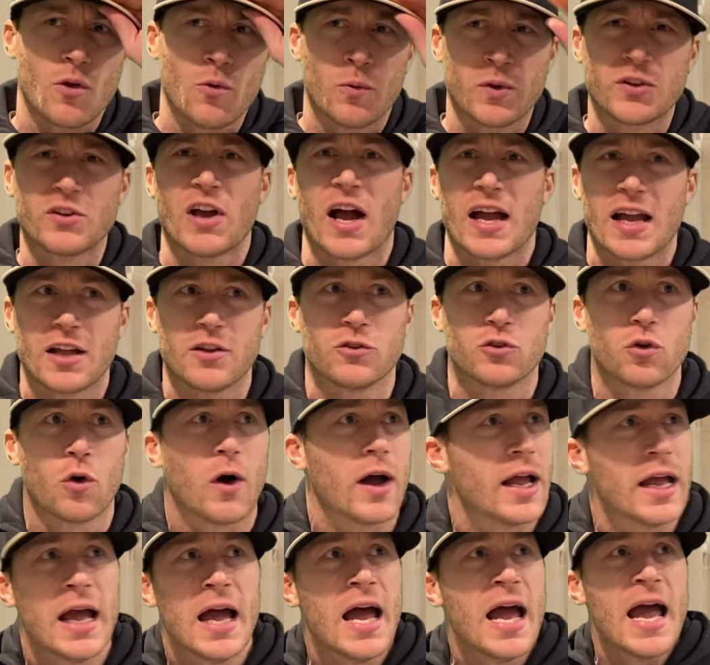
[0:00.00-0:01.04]
I
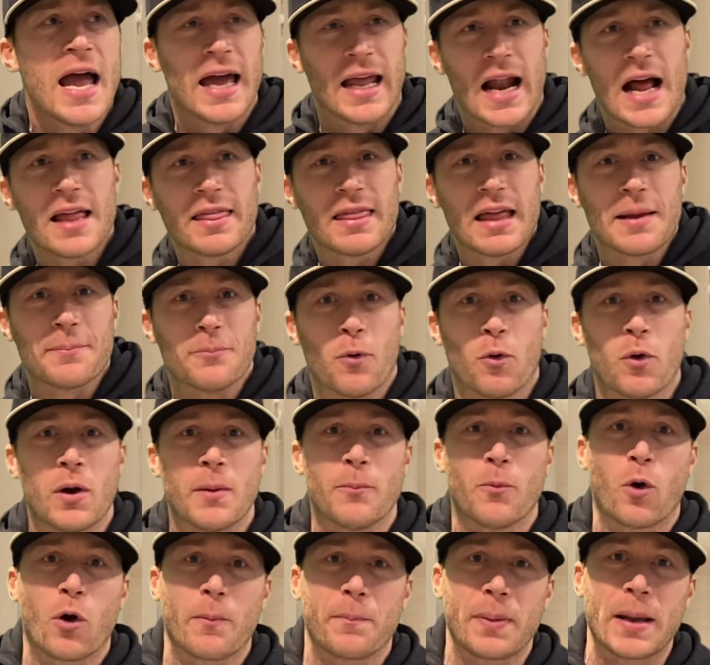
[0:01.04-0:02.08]
enjoy. And I think more and
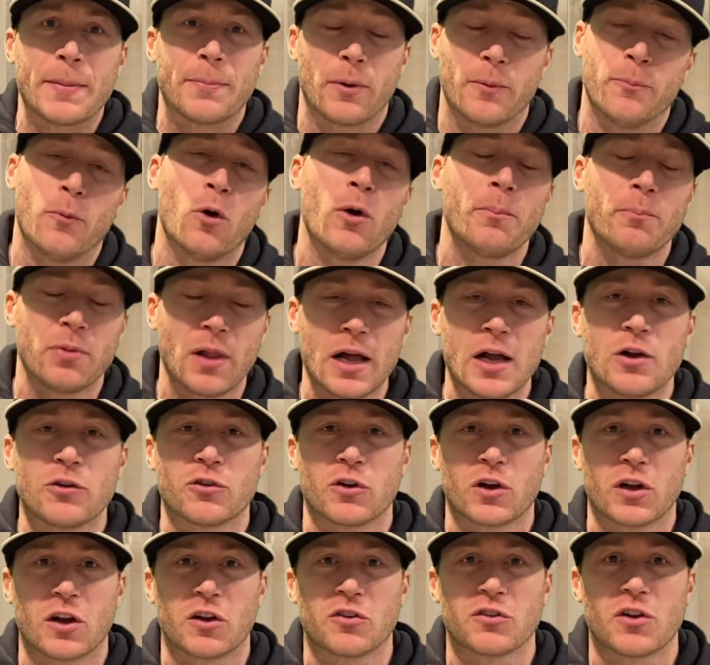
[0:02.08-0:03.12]
more people, more players are
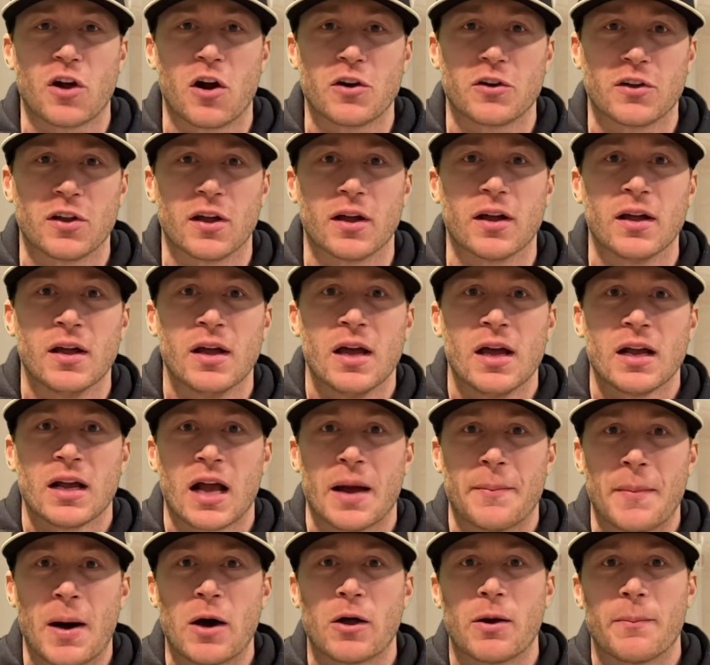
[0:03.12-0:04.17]
going to start to
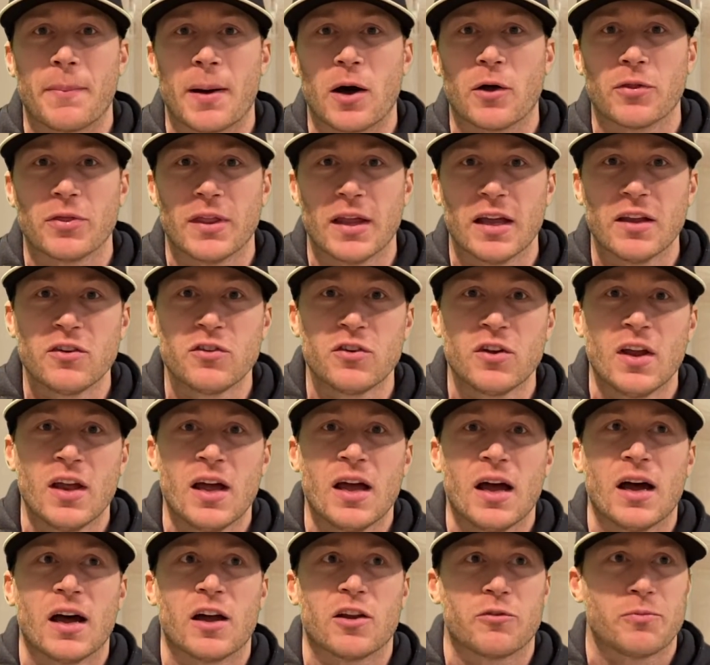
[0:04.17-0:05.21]
come out about this,
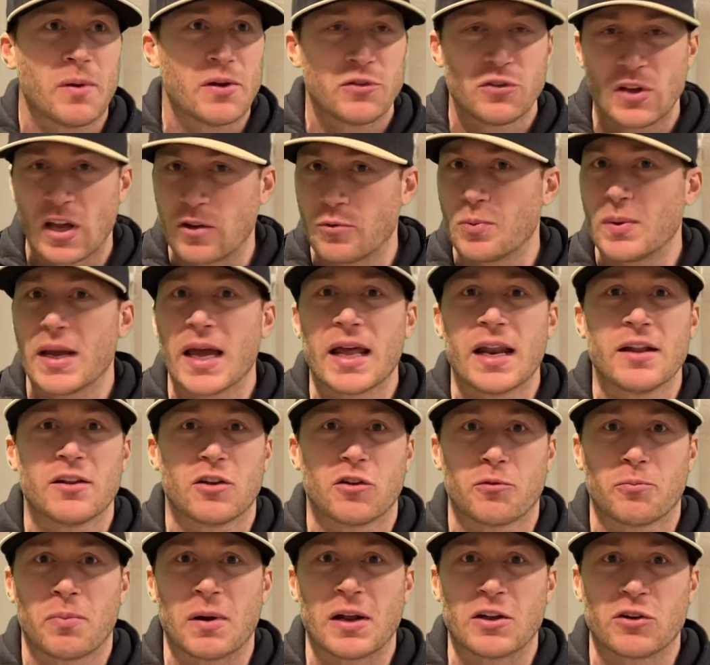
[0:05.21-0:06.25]
especially as we get into
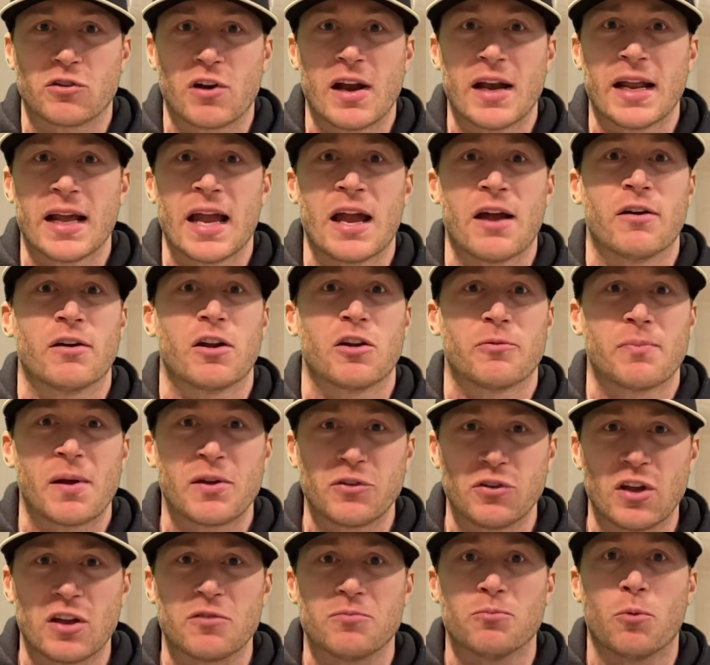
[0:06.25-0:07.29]
spring training here, and
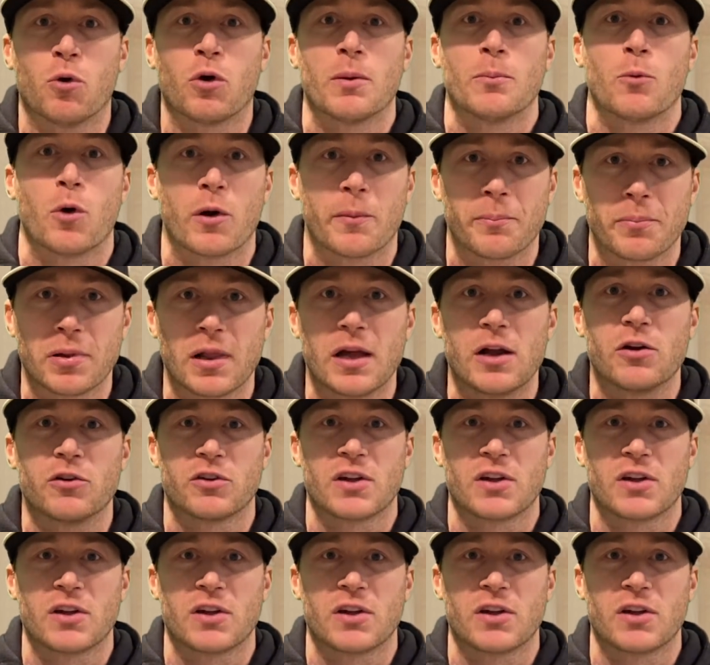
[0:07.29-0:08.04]
especially as more and more players